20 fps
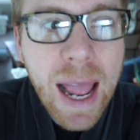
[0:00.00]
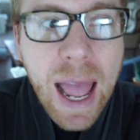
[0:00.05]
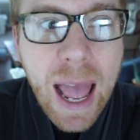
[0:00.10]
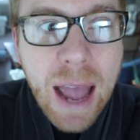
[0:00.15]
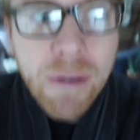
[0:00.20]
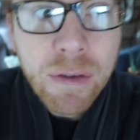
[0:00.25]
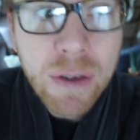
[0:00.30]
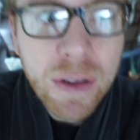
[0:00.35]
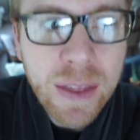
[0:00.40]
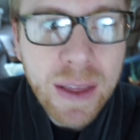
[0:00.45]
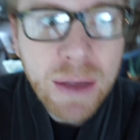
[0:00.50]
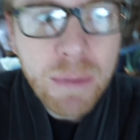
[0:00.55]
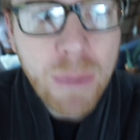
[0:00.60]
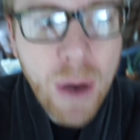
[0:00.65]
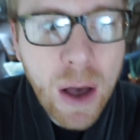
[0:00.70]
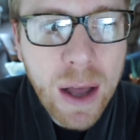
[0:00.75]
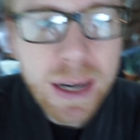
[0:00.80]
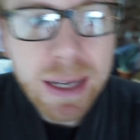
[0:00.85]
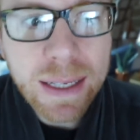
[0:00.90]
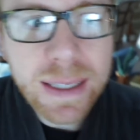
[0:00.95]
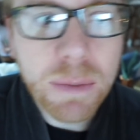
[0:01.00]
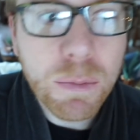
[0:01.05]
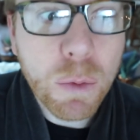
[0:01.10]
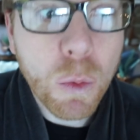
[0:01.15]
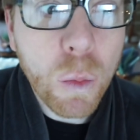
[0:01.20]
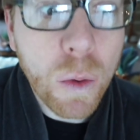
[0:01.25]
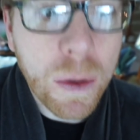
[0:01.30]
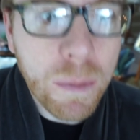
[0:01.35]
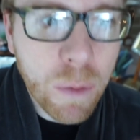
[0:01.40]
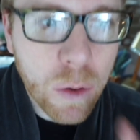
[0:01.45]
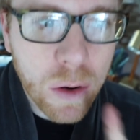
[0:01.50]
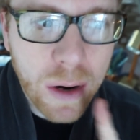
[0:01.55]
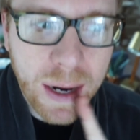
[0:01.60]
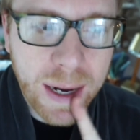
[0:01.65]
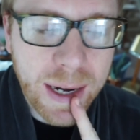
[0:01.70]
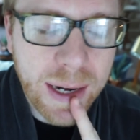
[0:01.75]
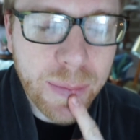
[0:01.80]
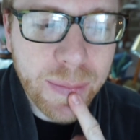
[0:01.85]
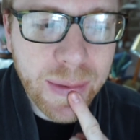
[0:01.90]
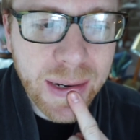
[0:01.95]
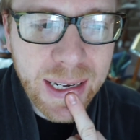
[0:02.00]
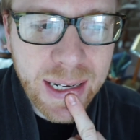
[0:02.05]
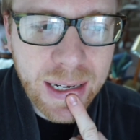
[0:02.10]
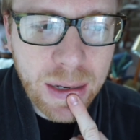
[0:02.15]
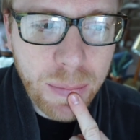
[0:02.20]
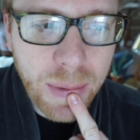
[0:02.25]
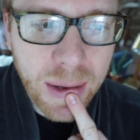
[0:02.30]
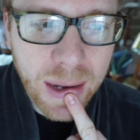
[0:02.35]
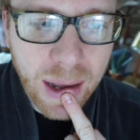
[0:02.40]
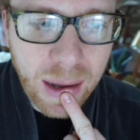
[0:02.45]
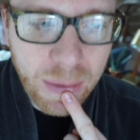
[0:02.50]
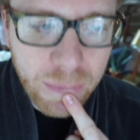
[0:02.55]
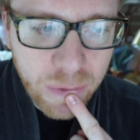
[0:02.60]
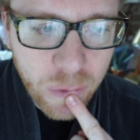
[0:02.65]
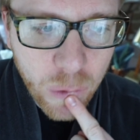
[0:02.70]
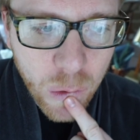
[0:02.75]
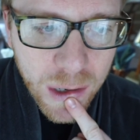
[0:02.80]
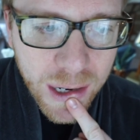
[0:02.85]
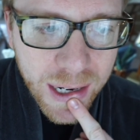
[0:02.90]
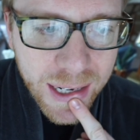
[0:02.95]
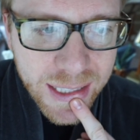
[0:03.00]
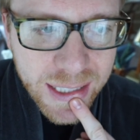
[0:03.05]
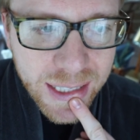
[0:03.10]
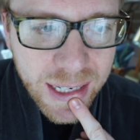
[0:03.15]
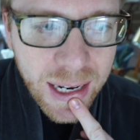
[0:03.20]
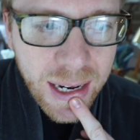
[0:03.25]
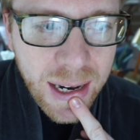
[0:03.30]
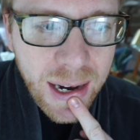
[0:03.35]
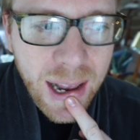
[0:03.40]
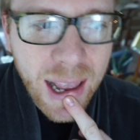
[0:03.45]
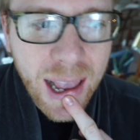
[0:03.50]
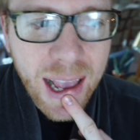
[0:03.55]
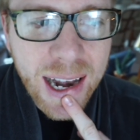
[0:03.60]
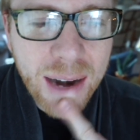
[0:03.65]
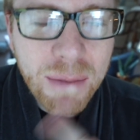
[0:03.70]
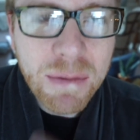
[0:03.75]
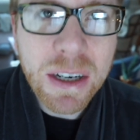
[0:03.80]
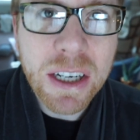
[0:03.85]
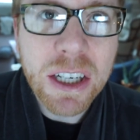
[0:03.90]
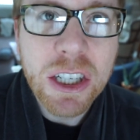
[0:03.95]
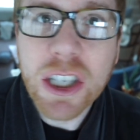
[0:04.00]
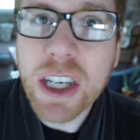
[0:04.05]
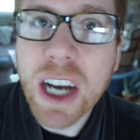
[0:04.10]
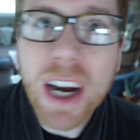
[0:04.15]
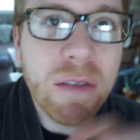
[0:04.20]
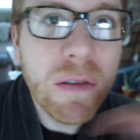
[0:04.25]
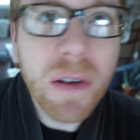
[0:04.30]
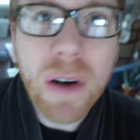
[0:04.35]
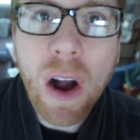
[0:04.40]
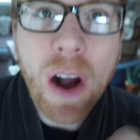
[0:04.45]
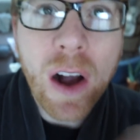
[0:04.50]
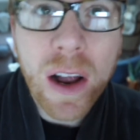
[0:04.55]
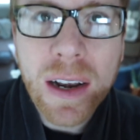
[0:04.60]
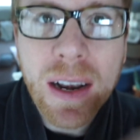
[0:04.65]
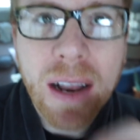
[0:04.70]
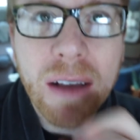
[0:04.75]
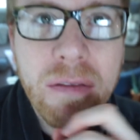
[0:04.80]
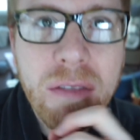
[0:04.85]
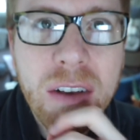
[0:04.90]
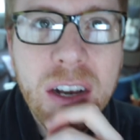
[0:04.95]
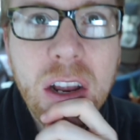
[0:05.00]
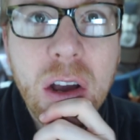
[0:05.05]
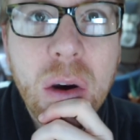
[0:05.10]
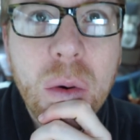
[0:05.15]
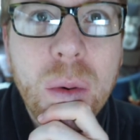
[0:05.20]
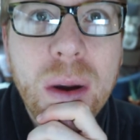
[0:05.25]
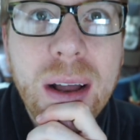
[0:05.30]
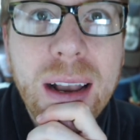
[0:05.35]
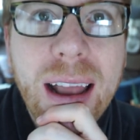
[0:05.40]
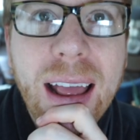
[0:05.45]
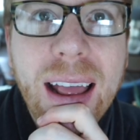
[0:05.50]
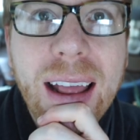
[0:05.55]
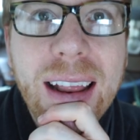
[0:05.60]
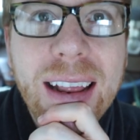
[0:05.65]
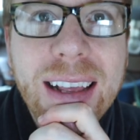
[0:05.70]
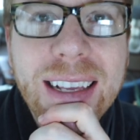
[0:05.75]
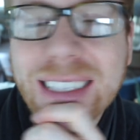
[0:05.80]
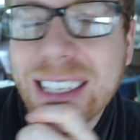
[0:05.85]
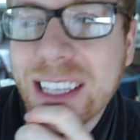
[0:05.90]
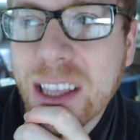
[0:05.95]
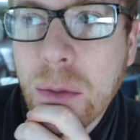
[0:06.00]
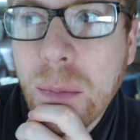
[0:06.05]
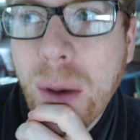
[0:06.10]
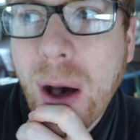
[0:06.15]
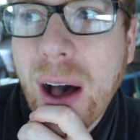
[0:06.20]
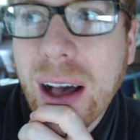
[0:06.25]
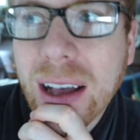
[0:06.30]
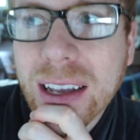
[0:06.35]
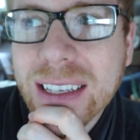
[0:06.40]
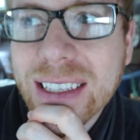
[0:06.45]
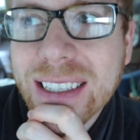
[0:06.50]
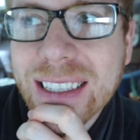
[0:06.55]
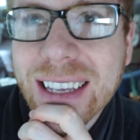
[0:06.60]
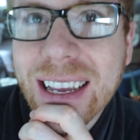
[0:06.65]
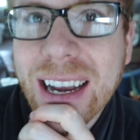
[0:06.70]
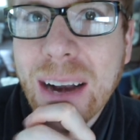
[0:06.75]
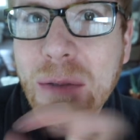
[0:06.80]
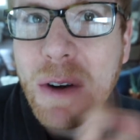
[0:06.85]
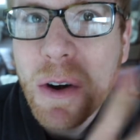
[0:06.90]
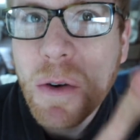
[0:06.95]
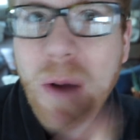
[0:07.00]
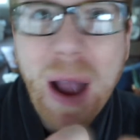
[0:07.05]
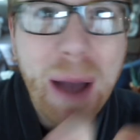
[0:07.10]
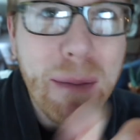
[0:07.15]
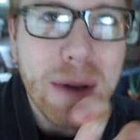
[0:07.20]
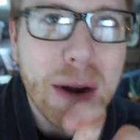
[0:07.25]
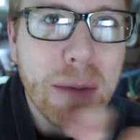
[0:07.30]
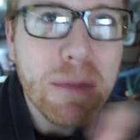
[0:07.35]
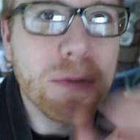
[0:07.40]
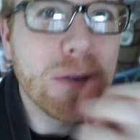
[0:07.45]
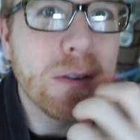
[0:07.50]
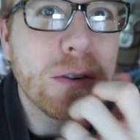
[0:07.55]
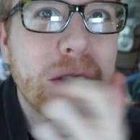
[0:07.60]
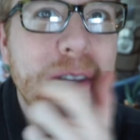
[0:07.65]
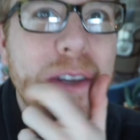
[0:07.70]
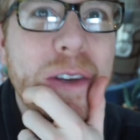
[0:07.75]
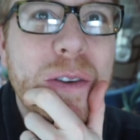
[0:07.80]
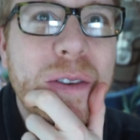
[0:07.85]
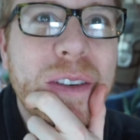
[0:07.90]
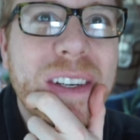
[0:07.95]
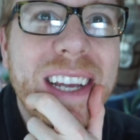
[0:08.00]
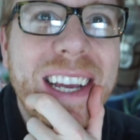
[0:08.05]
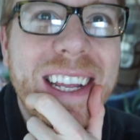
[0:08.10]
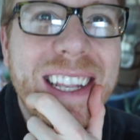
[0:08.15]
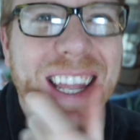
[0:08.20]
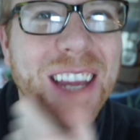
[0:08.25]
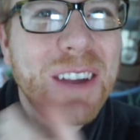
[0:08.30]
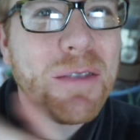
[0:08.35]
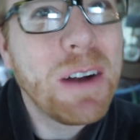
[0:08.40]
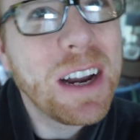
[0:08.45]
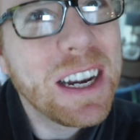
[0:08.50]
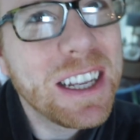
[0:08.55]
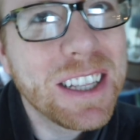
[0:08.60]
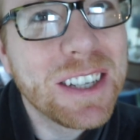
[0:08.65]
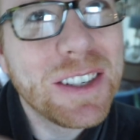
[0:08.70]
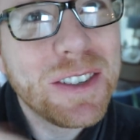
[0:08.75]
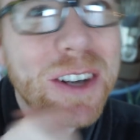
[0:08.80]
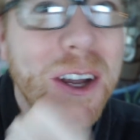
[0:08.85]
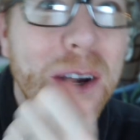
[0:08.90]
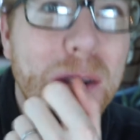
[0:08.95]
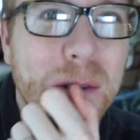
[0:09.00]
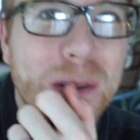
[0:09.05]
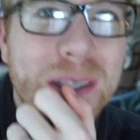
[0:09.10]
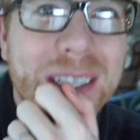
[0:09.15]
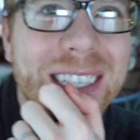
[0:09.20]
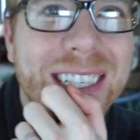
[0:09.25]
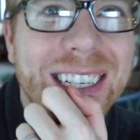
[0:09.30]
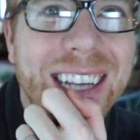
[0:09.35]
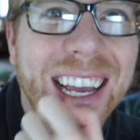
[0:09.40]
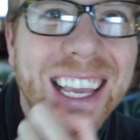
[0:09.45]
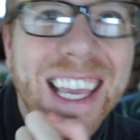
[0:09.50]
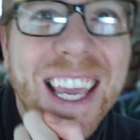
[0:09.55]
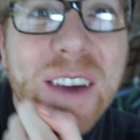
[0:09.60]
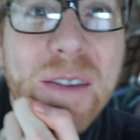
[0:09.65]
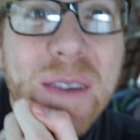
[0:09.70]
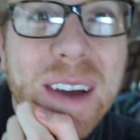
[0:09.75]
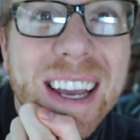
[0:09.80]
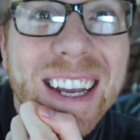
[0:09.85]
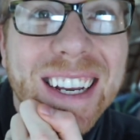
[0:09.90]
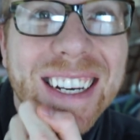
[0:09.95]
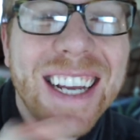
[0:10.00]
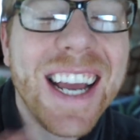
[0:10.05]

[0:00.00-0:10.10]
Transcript: everything bought except one more item I need to pick up for it. And I'm gonna share on a video what is in the box and I'm gonna wrap it up real cute and like write a little note. I can't wait.